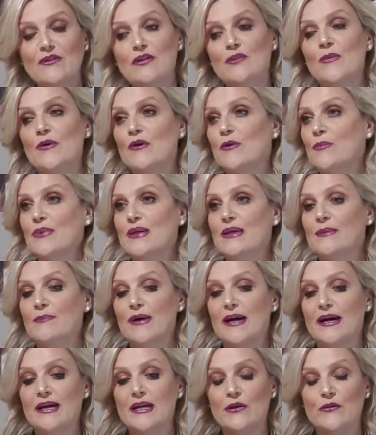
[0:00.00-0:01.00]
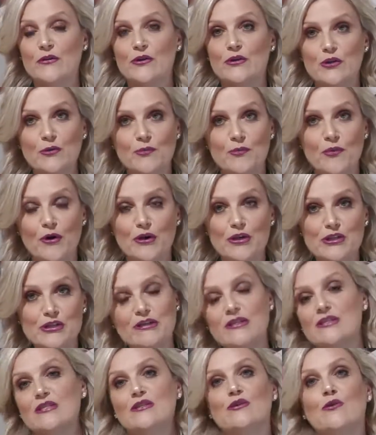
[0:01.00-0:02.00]
You might be embarking on a new
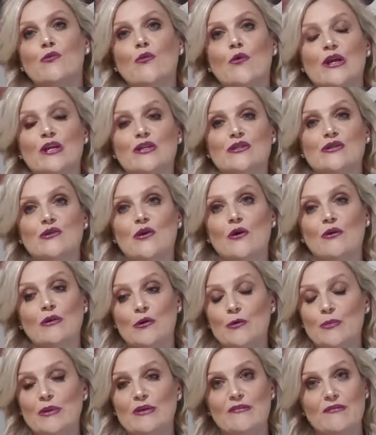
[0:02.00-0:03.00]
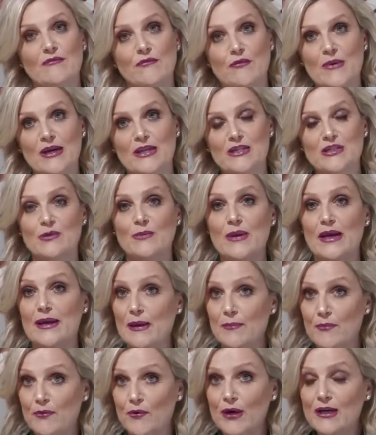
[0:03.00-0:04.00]
project and you're wanting to know a little bit of information about
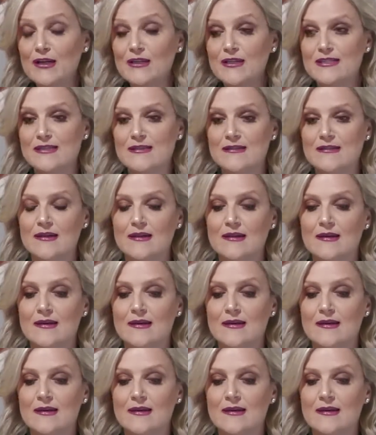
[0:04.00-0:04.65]
our products.